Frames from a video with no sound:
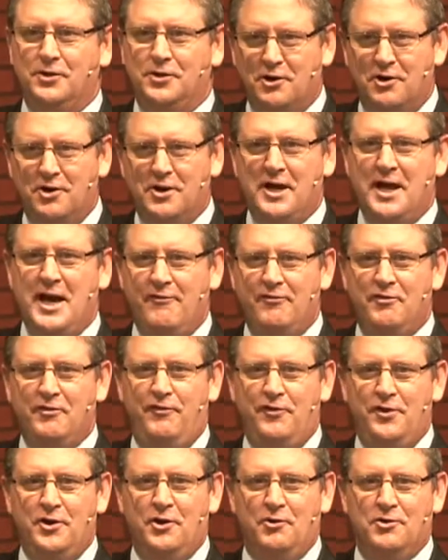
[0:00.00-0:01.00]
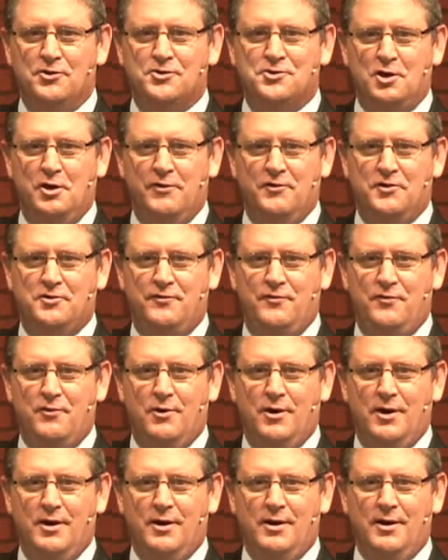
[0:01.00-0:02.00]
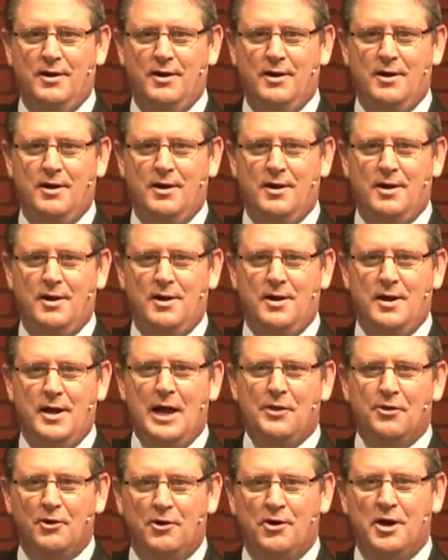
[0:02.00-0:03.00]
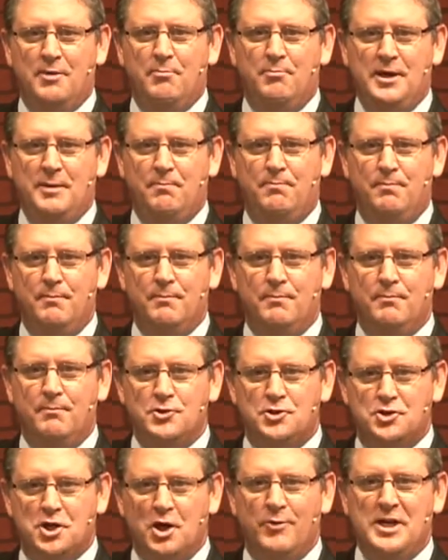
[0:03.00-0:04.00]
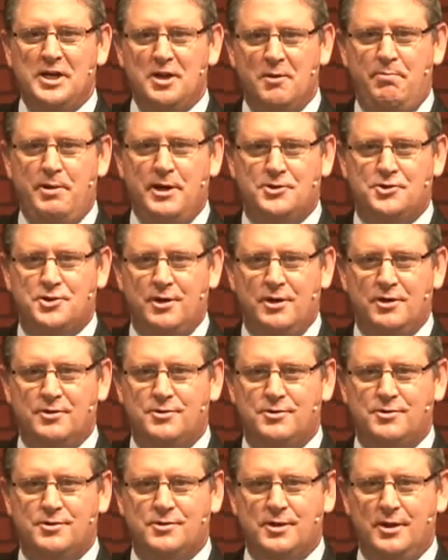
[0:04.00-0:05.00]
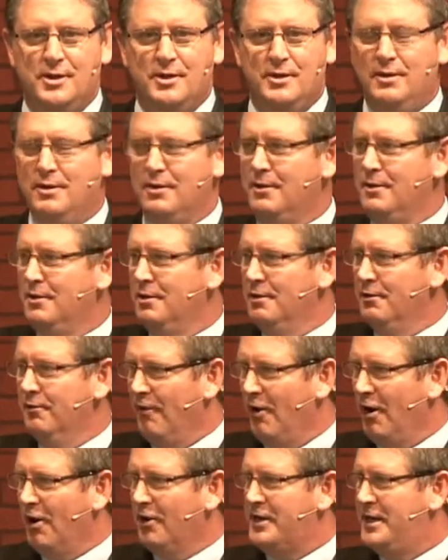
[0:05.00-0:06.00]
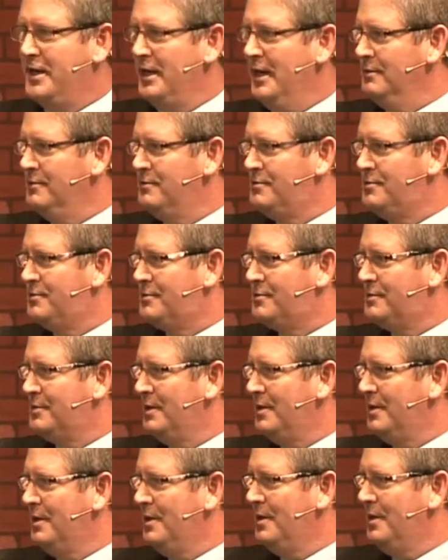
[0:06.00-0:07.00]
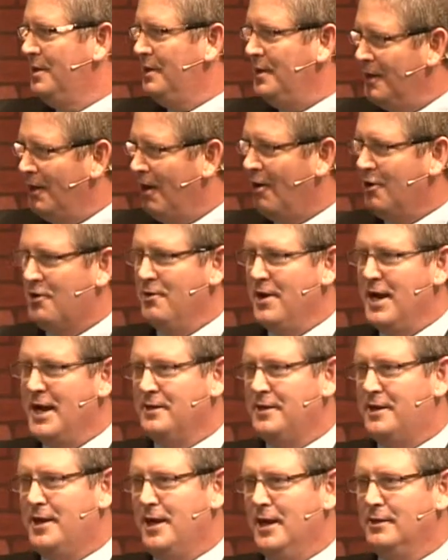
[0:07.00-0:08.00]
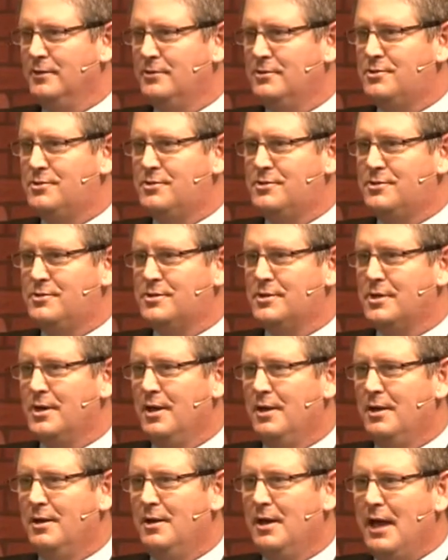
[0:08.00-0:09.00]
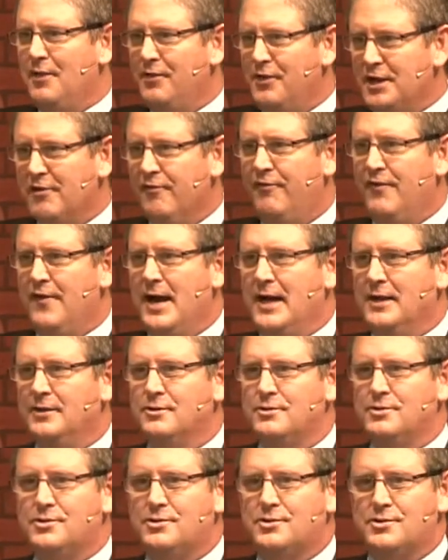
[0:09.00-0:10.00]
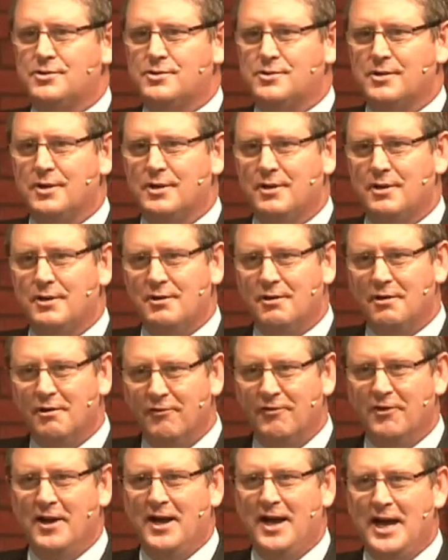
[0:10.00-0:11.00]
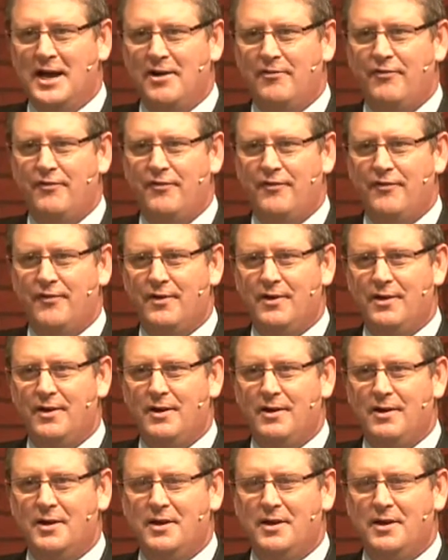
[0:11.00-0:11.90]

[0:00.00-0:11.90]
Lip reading: that they're going to have the funeral service for. And they're going to be showing the pictures of our kids and our grandkids and the events of life.